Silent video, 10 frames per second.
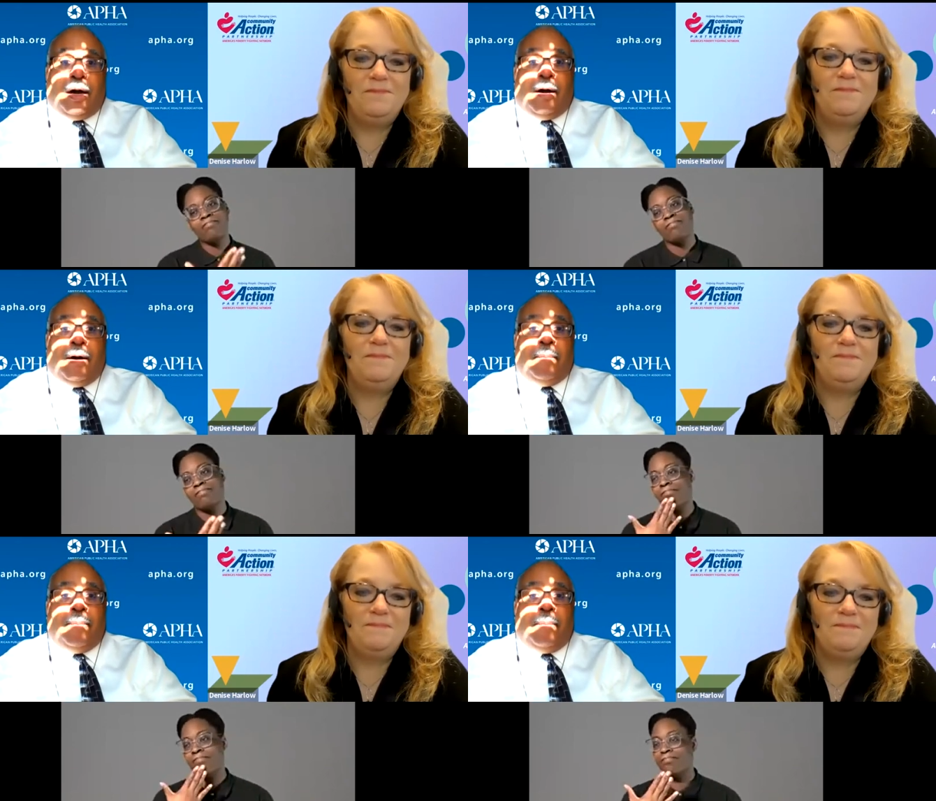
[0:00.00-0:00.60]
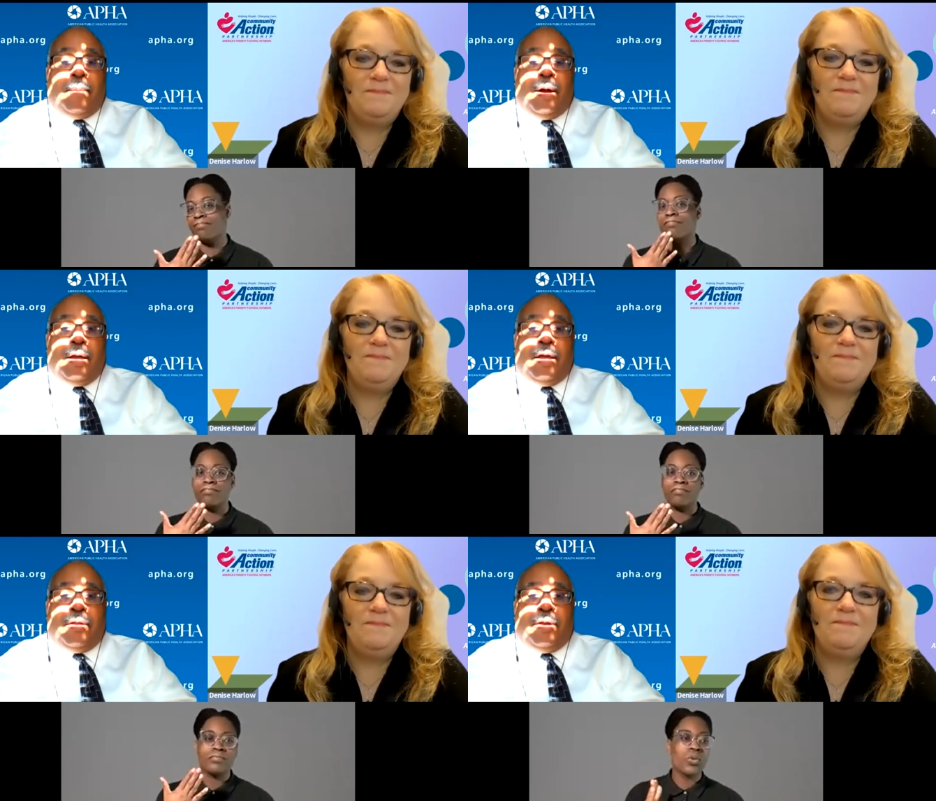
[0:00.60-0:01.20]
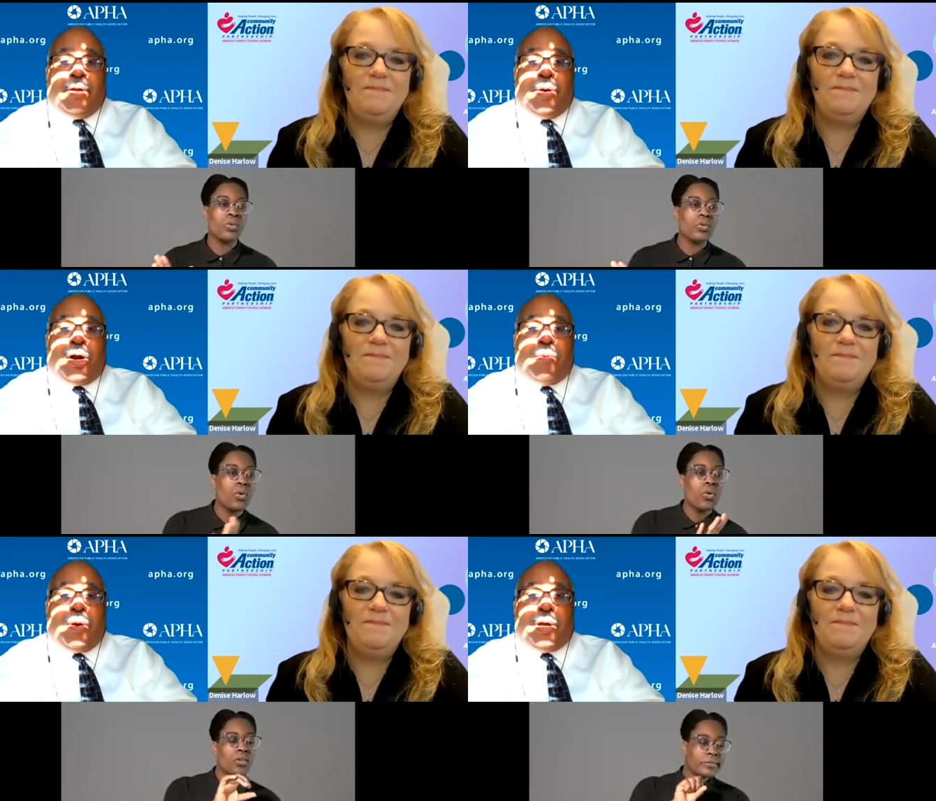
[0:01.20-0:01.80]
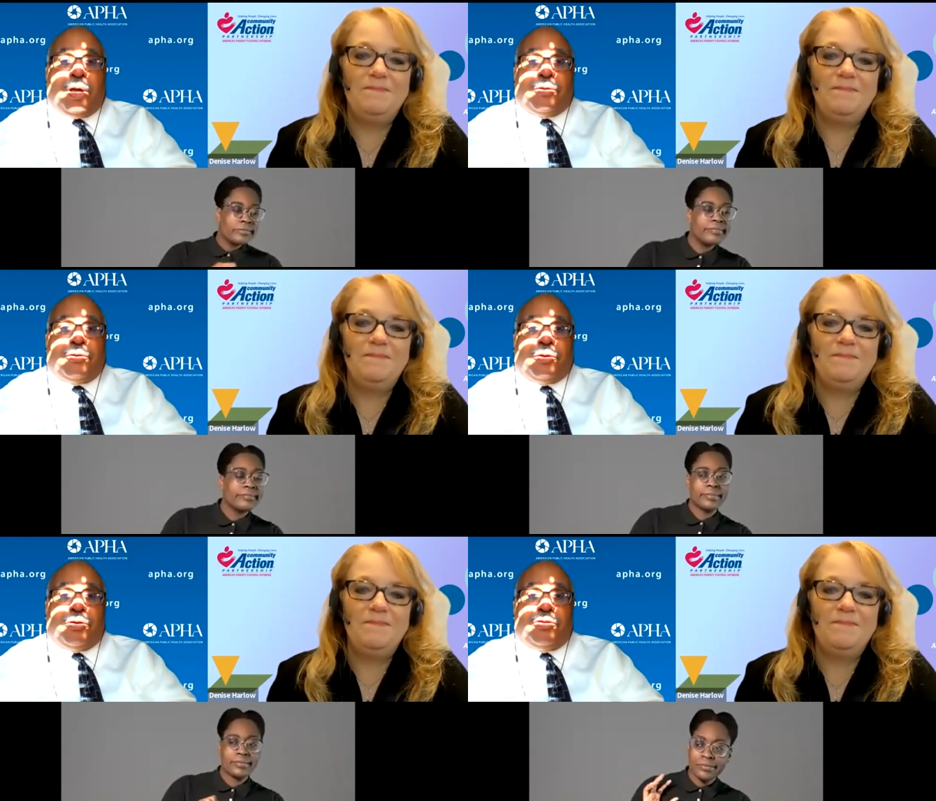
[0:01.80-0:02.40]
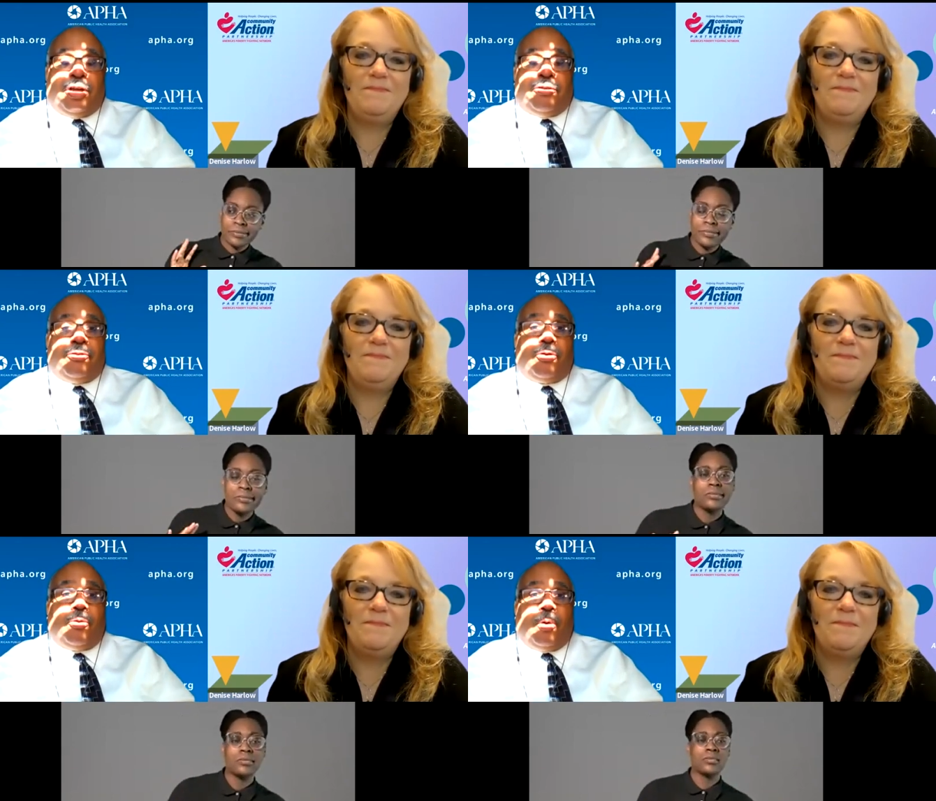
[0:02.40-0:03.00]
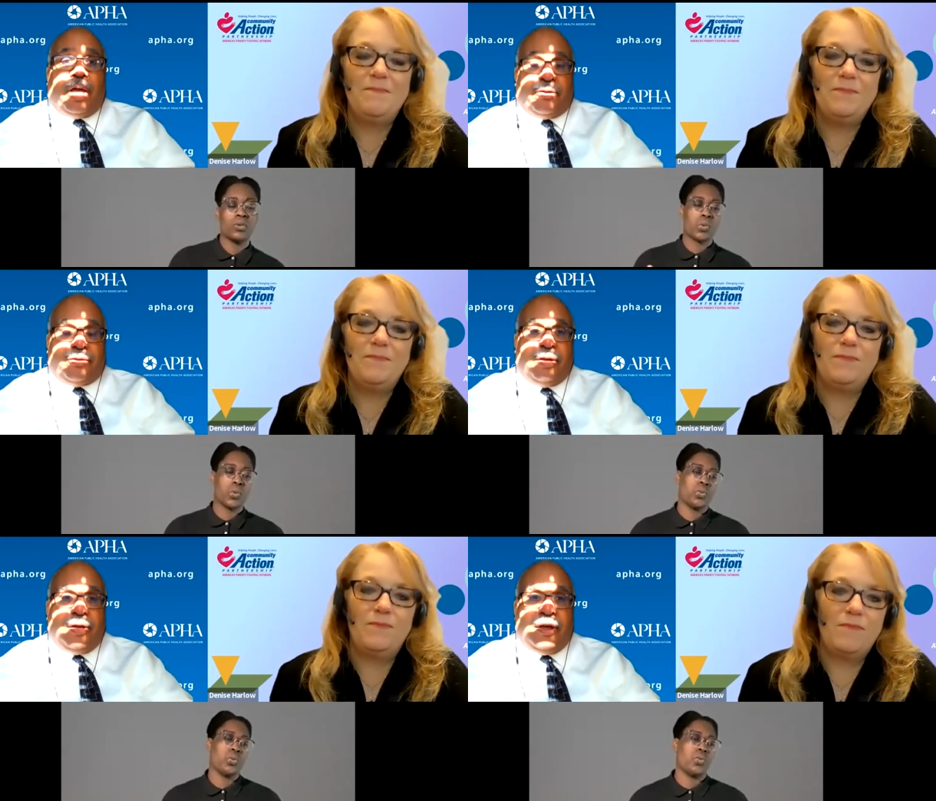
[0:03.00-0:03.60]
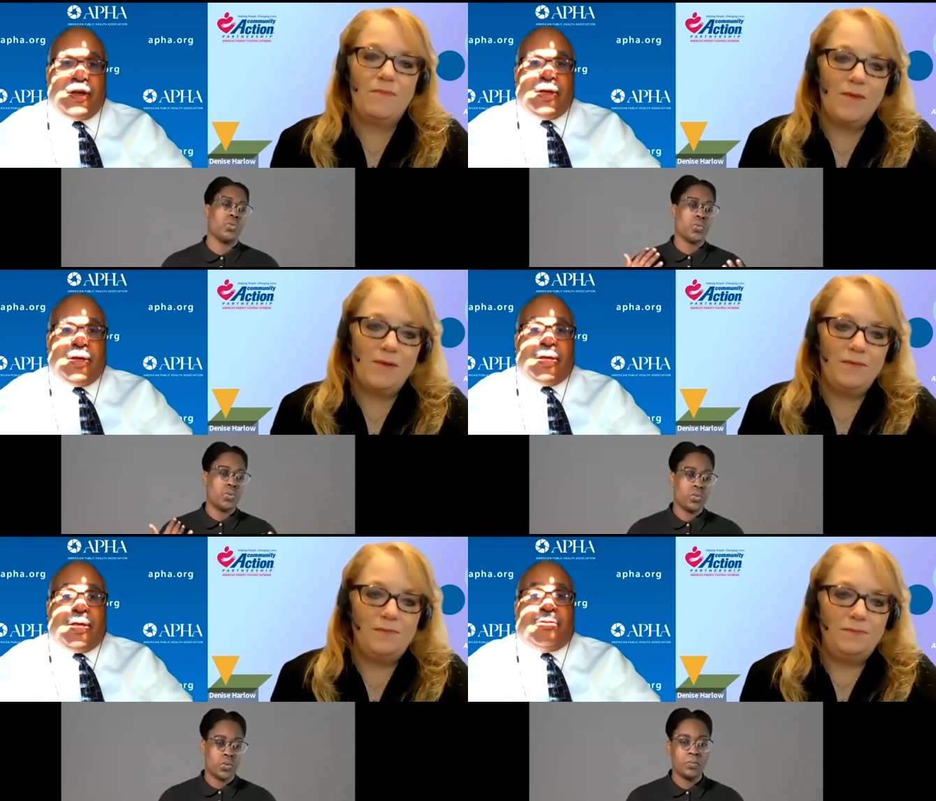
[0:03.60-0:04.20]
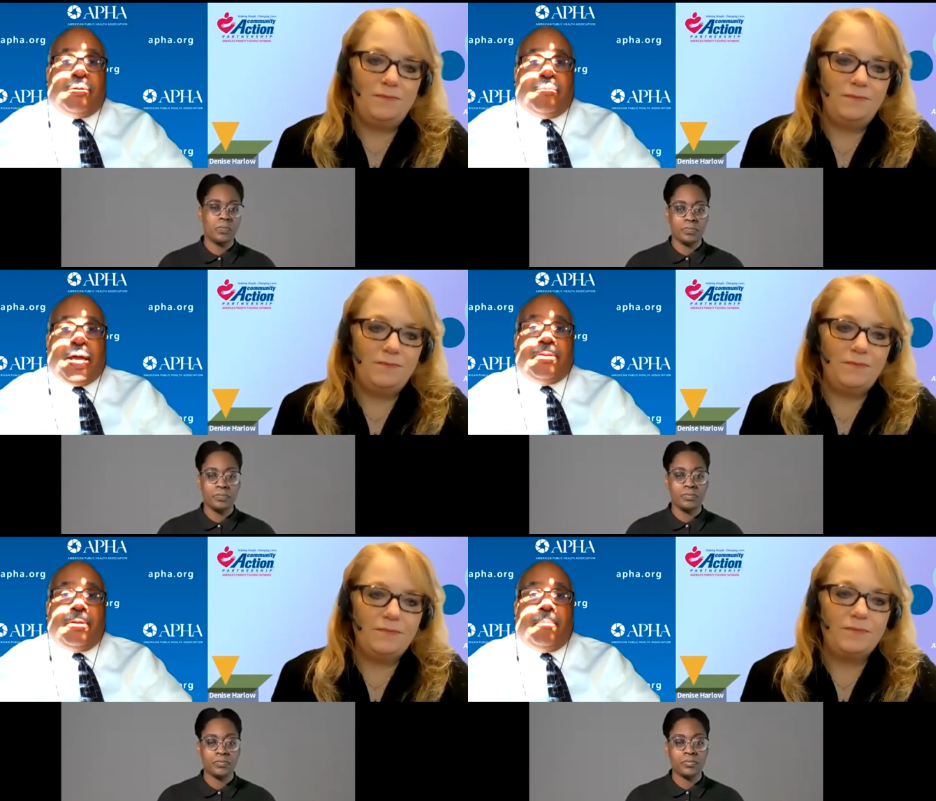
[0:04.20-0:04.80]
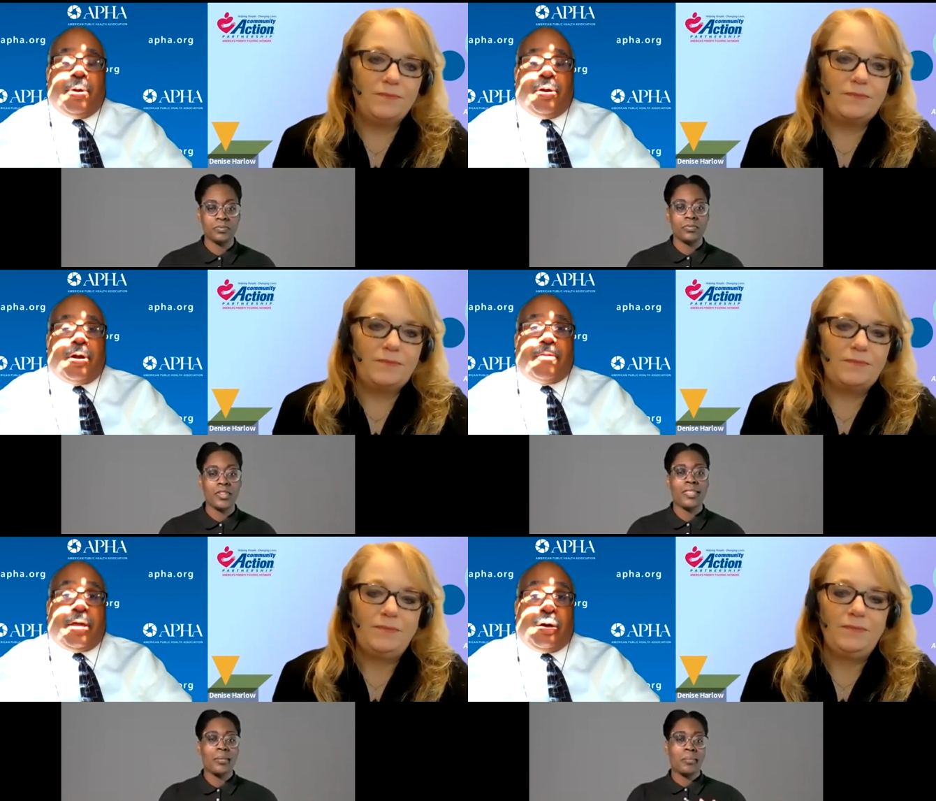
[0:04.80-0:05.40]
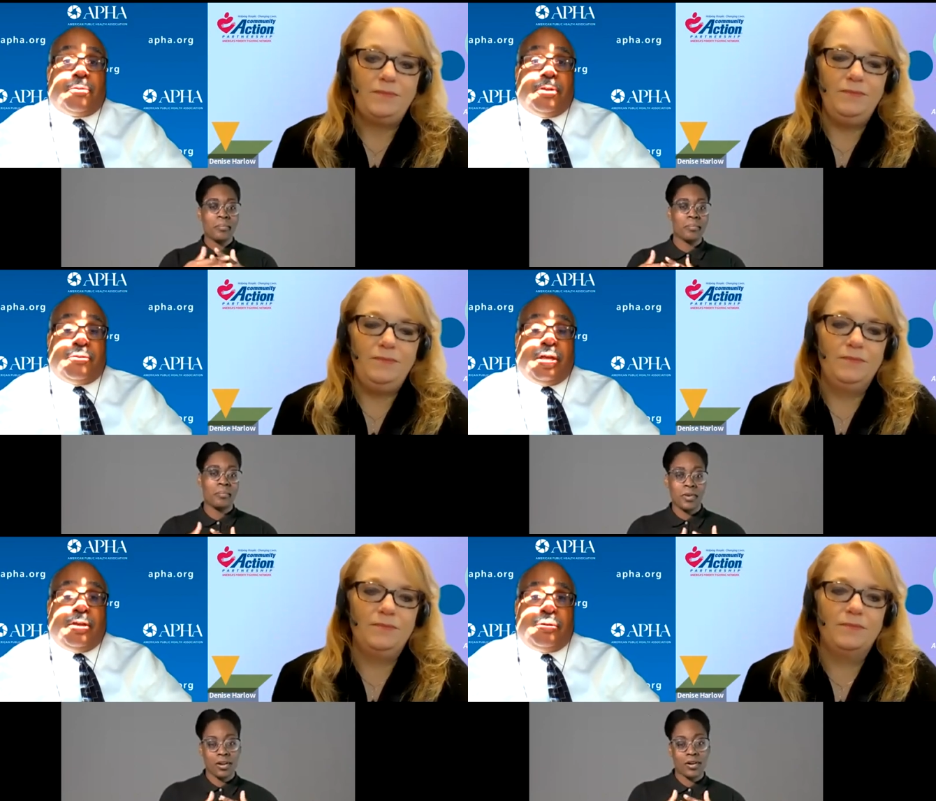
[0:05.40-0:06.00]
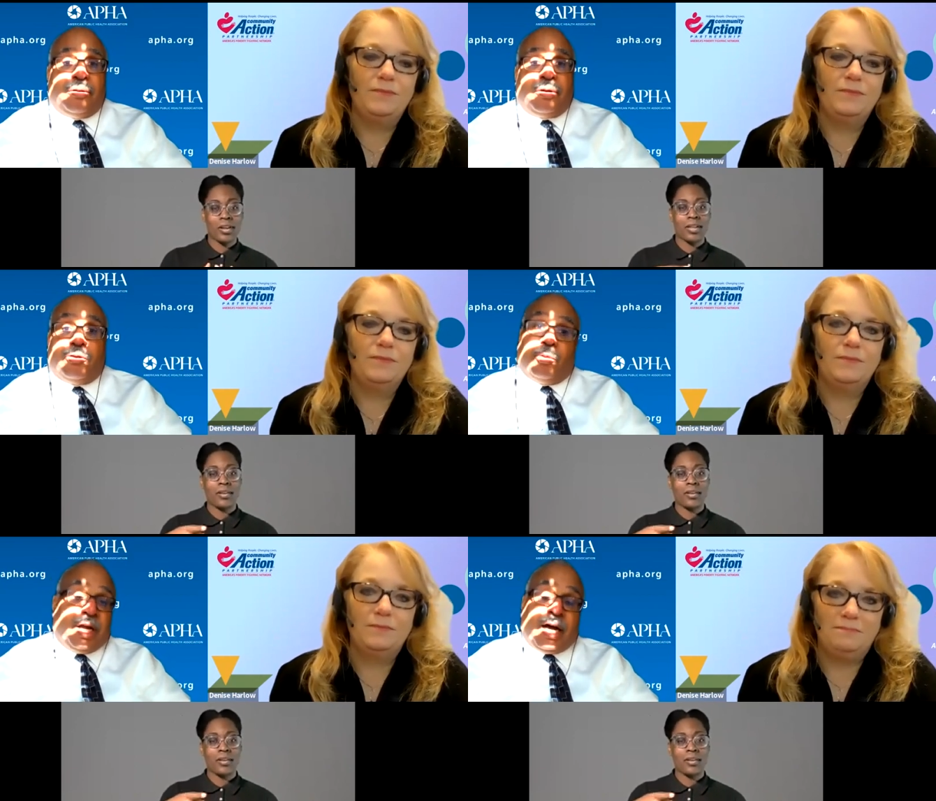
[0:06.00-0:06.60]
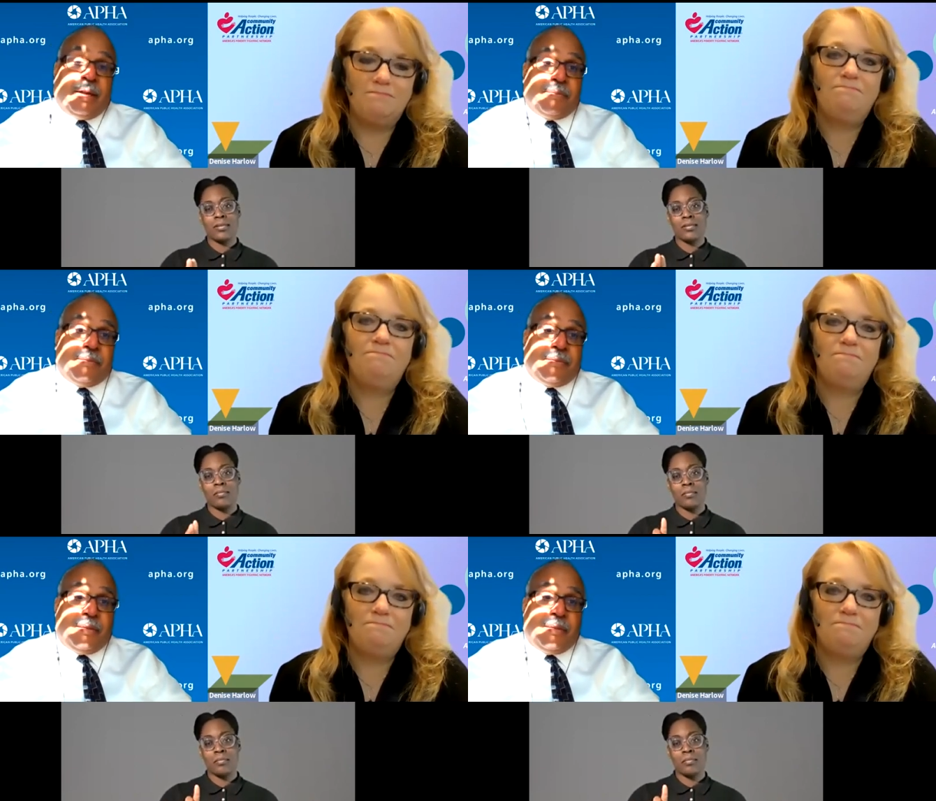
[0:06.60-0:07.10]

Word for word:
Speaker 1: um, the american public health association's quest is to make america the healthiest nation because we're not